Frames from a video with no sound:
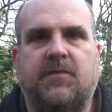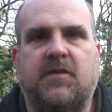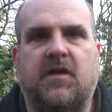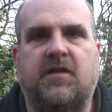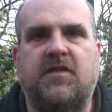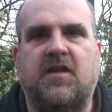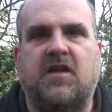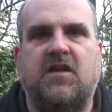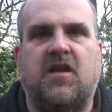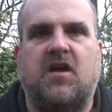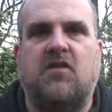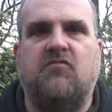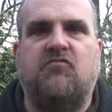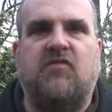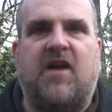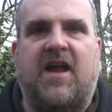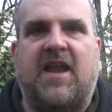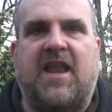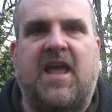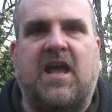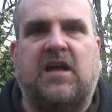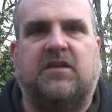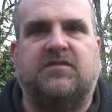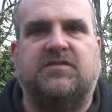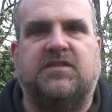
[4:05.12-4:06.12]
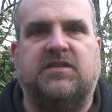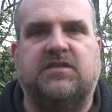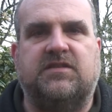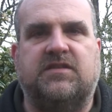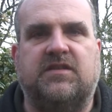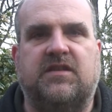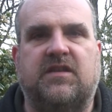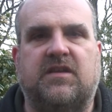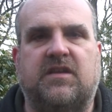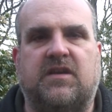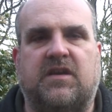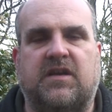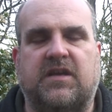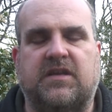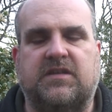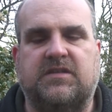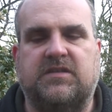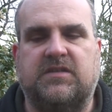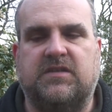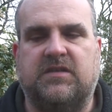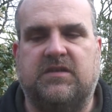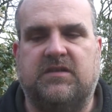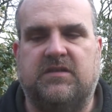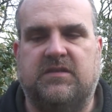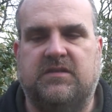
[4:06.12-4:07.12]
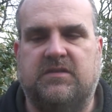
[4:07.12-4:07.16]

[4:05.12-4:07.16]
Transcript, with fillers: And then I ran out into the night.